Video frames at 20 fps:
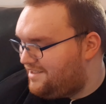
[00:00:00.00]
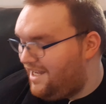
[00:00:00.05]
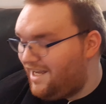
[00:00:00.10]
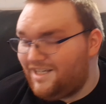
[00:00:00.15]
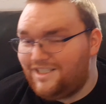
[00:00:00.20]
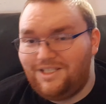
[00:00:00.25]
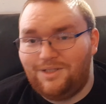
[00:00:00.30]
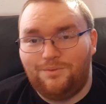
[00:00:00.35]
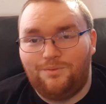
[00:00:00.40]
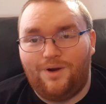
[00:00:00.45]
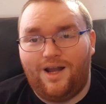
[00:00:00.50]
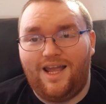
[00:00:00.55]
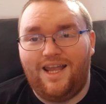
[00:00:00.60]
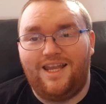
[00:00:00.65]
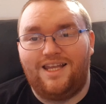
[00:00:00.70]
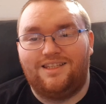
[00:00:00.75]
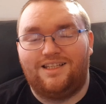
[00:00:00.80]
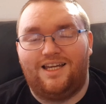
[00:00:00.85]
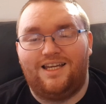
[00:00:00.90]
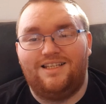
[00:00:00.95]

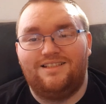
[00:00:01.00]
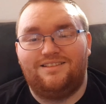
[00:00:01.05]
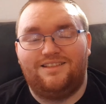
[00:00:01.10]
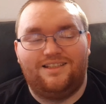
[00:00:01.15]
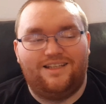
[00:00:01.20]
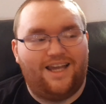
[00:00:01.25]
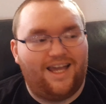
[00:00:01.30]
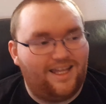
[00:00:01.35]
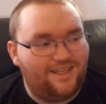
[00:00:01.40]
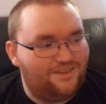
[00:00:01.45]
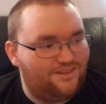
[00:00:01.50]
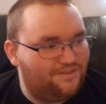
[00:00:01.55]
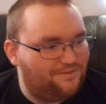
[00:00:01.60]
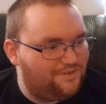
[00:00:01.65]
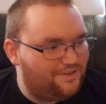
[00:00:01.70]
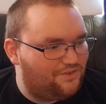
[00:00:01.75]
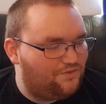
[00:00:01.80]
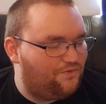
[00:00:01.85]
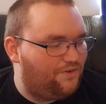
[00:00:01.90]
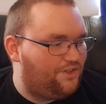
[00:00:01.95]
Anyway, that is the end of
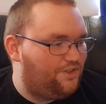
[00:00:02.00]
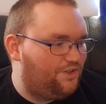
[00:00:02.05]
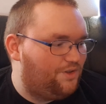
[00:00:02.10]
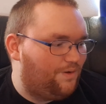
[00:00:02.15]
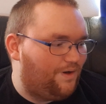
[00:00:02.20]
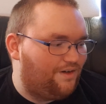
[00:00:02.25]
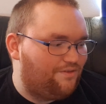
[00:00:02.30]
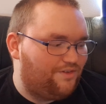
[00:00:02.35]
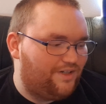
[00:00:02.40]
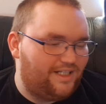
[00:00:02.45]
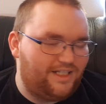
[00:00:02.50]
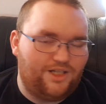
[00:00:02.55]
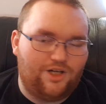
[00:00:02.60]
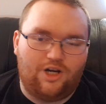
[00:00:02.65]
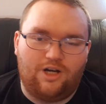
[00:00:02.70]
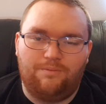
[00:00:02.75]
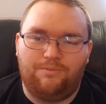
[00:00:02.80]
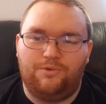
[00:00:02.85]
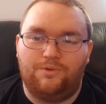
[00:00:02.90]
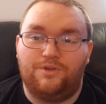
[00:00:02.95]
this video. I really
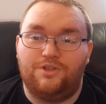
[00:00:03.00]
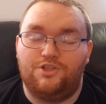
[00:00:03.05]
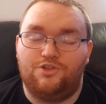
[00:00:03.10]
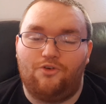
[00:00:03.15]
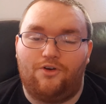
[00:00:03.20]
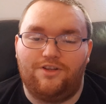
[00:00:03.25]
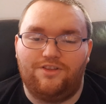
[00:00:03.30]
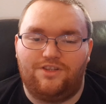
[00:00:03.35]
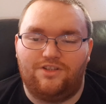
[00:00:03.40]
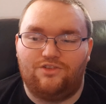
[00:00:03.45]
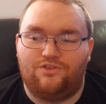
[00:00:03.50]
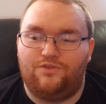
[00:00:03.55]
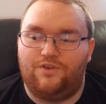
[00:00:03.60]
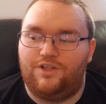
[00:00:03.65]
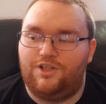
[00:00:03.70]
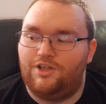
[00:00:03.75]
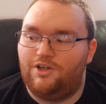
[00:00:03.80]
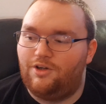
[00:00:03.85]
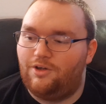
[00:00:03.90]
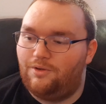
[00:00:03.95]
hope you enjoyed this
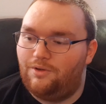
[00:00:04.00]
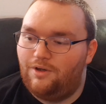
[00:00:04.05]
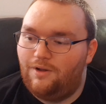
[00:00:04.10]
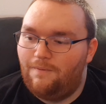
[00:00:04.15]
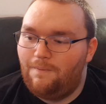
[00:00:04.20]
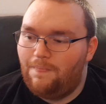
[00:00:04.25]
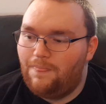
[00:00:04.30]
video.